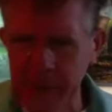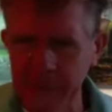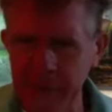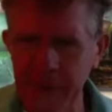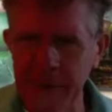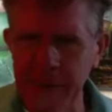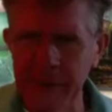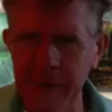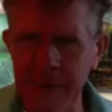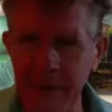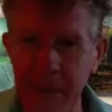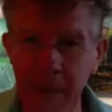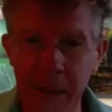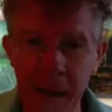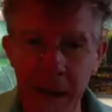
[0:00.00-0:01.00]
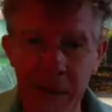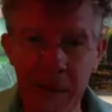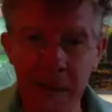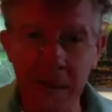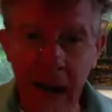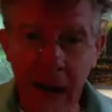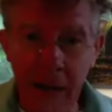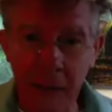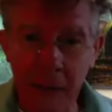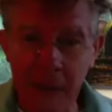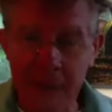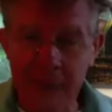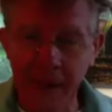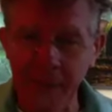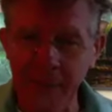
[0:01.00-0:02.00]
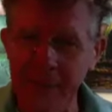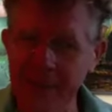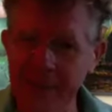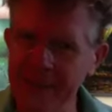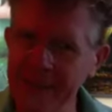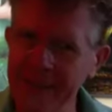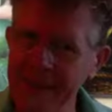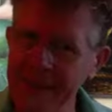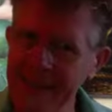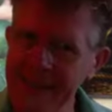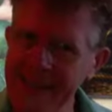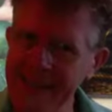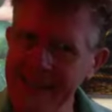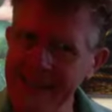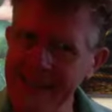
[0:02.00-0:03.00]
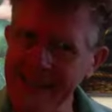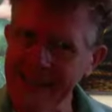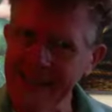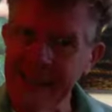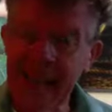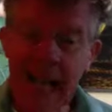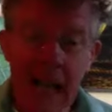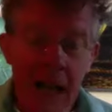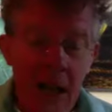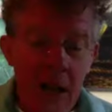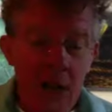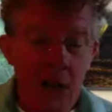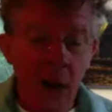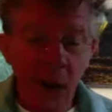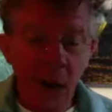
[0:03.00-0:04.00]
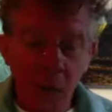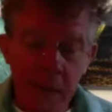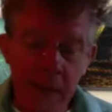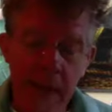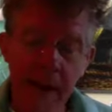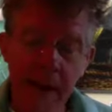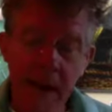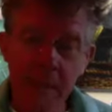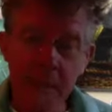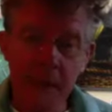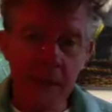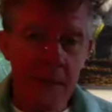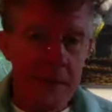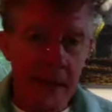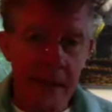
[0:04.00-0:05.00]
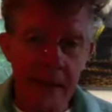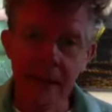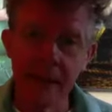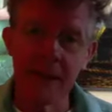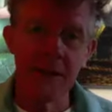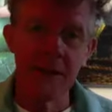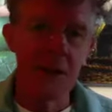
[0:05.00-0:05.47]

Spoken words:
the fridge. Been there for 5 weeks. And I went, no, let's see. So I opened it up and it was like it had